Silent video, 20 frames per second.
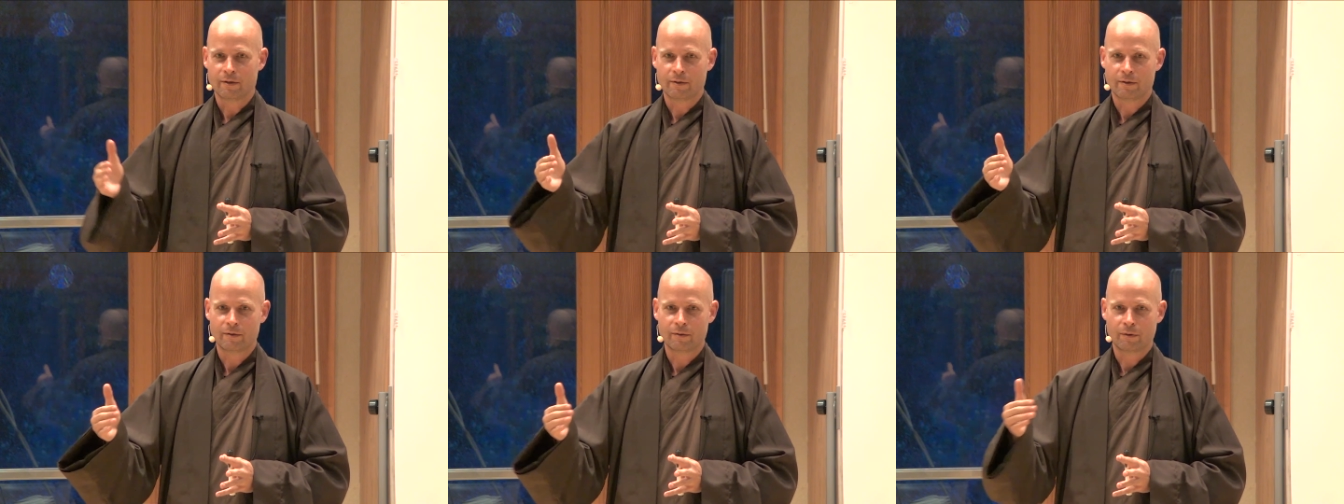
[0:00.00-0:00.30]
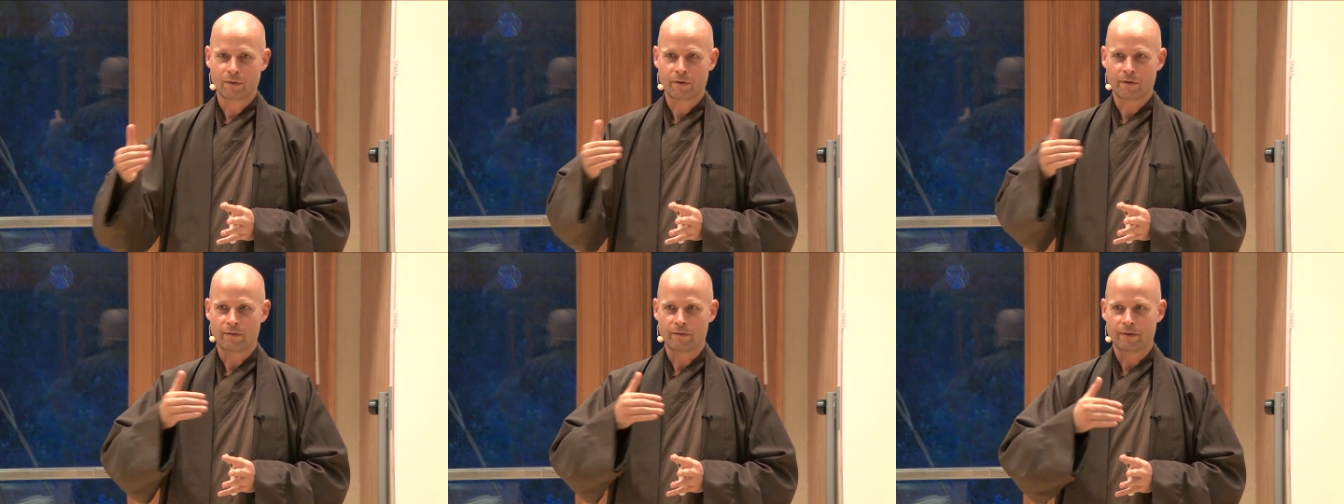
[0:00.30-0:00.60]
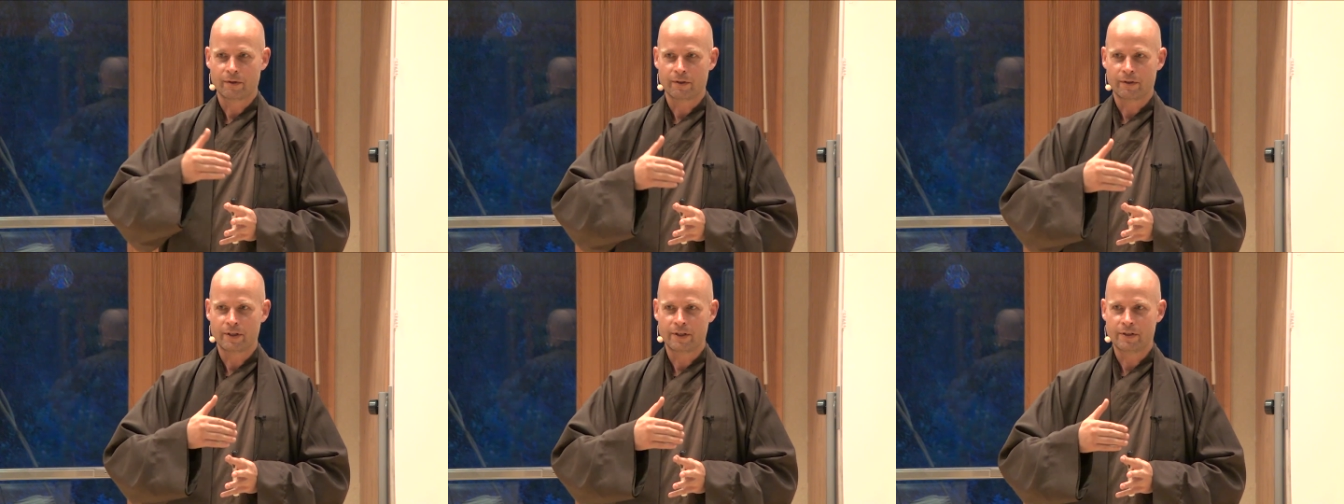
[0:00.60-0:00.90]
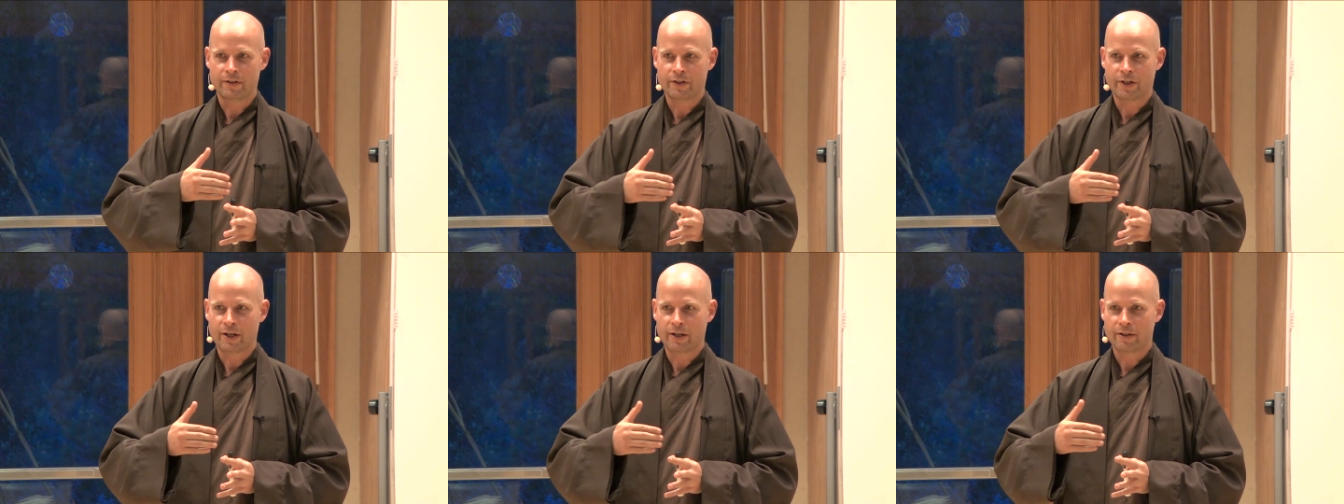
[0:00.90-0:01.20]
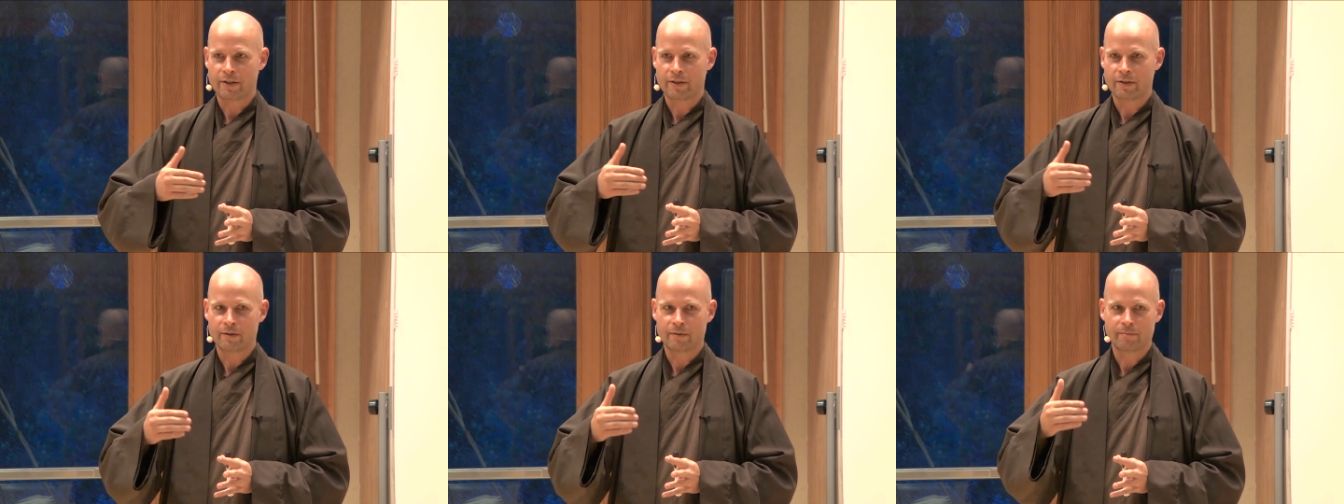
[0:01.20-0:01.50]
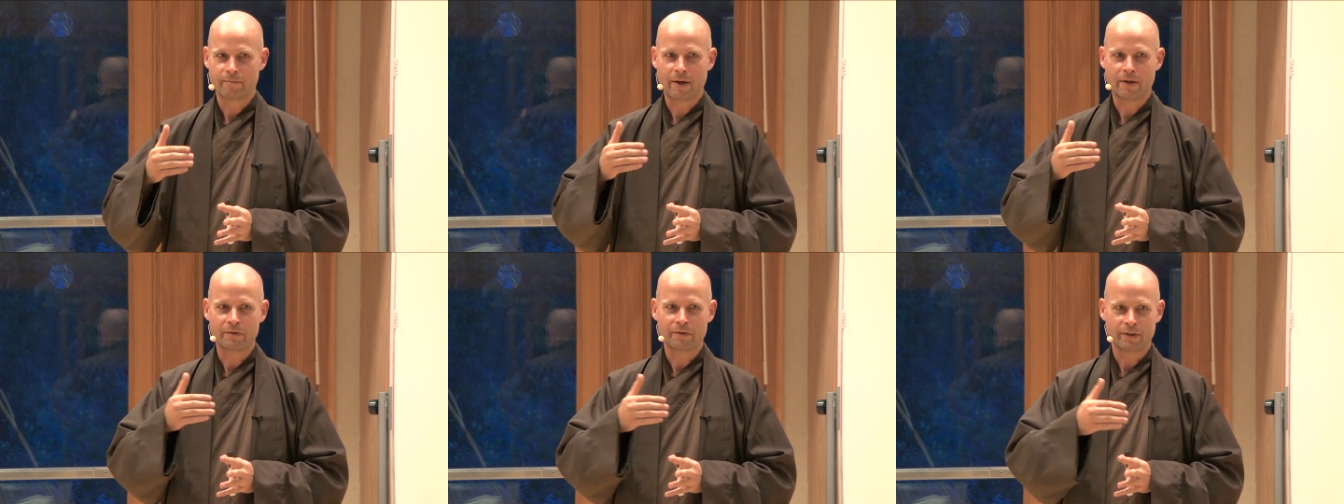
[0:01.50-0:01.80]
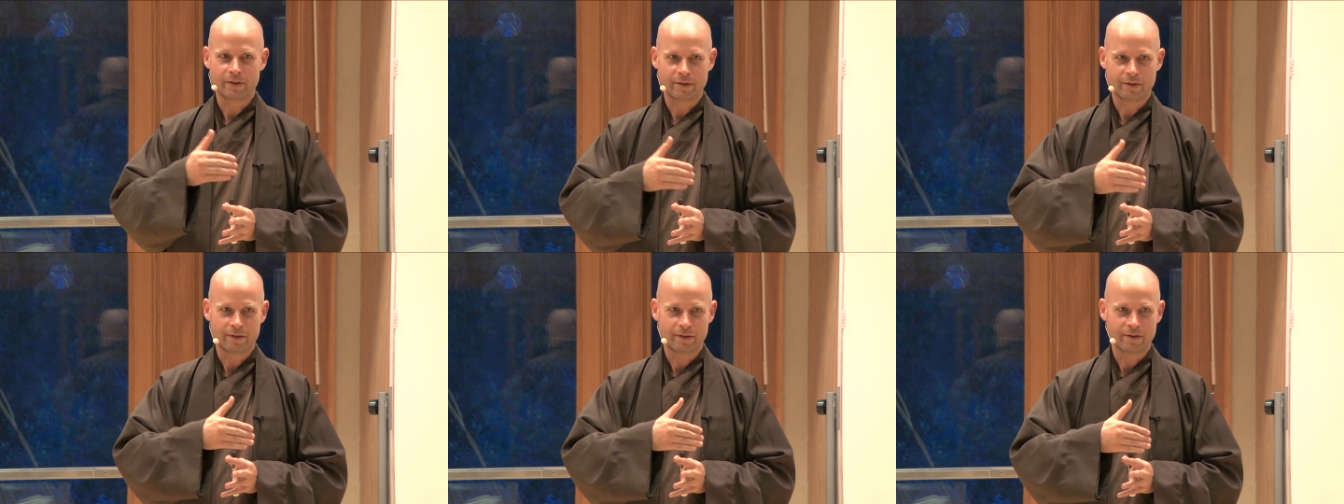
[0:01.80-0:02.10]
north of the Tian Shan
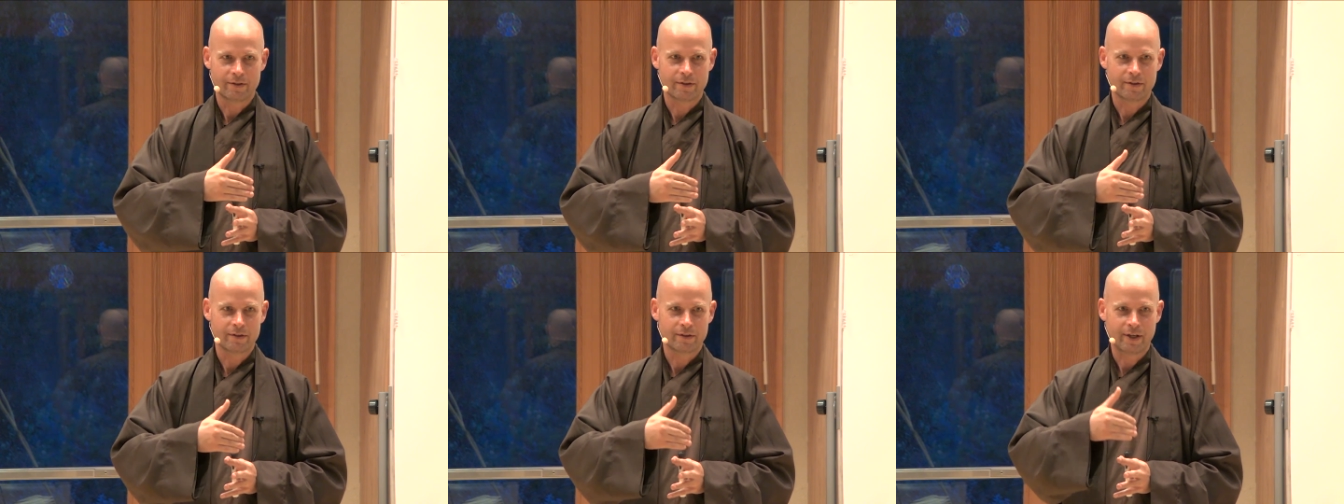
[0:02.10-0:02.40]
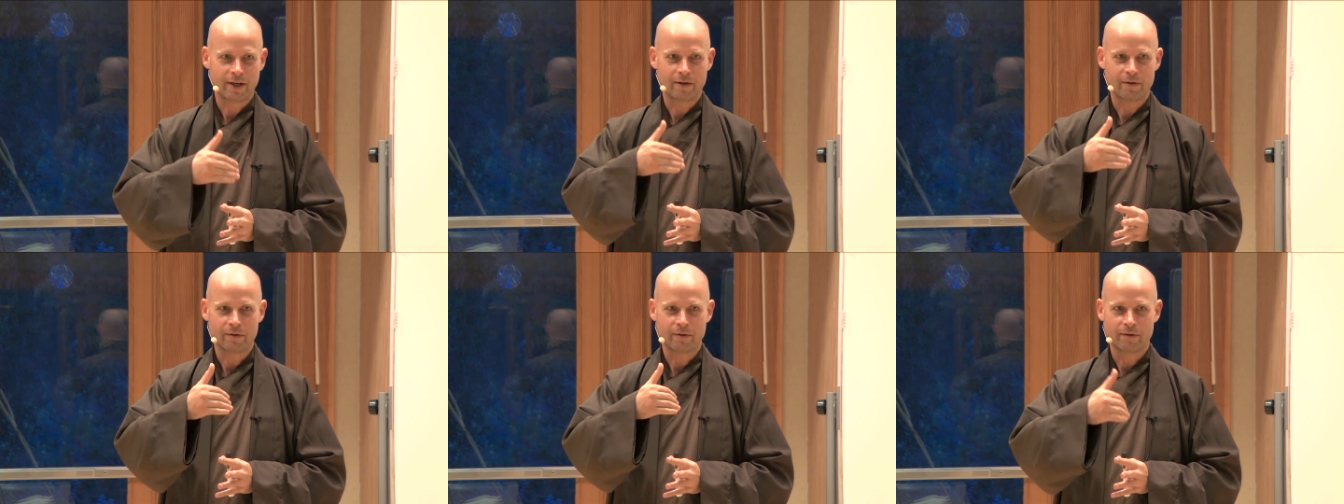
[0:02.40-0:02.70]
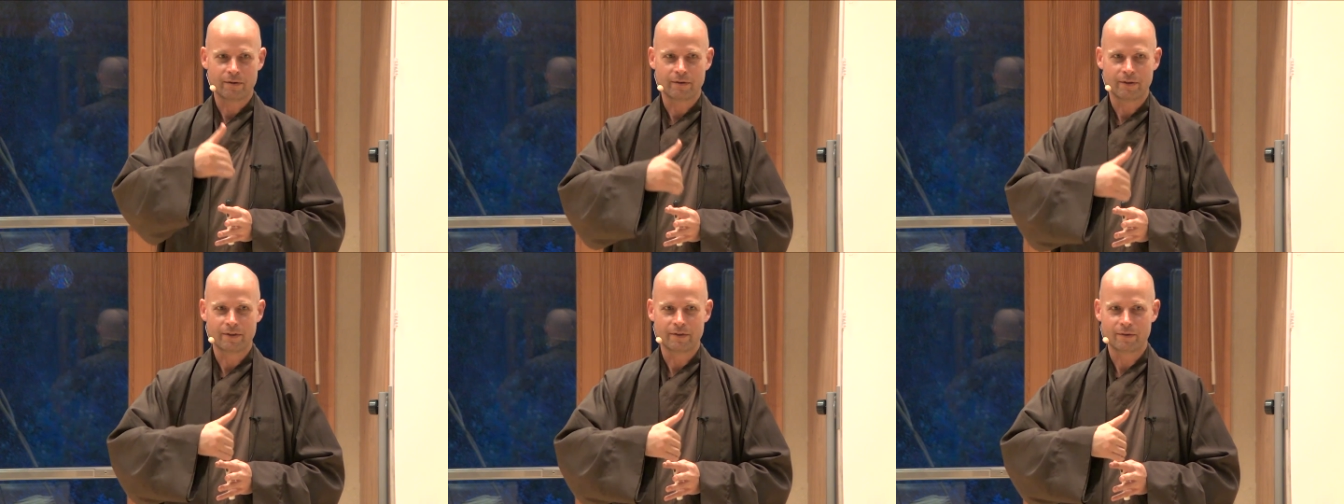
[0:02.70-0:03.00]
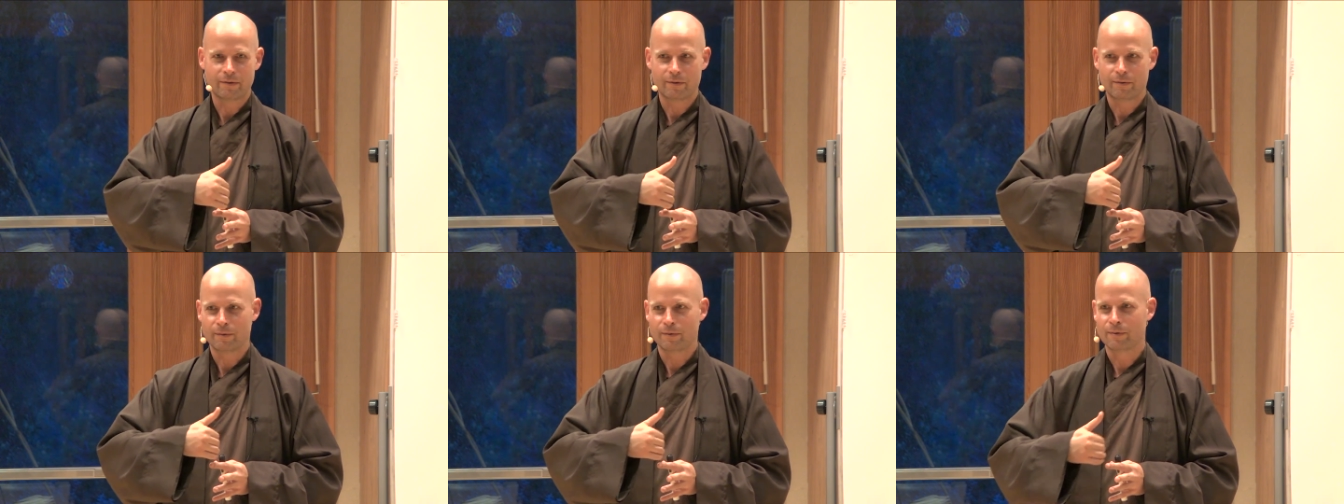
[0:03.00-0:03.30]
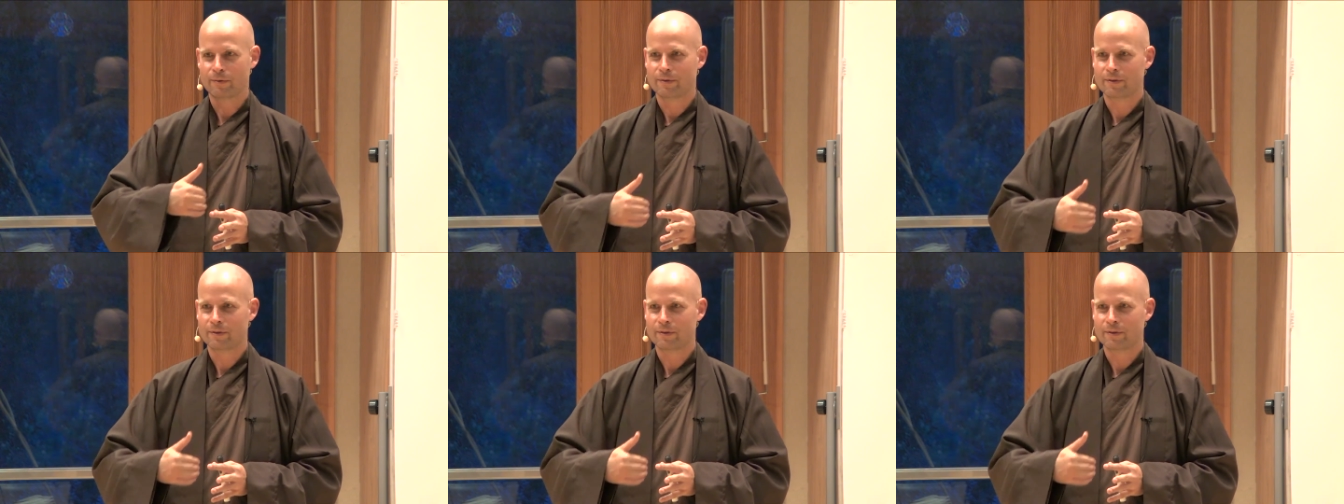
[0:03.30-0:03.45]
Mountains, down into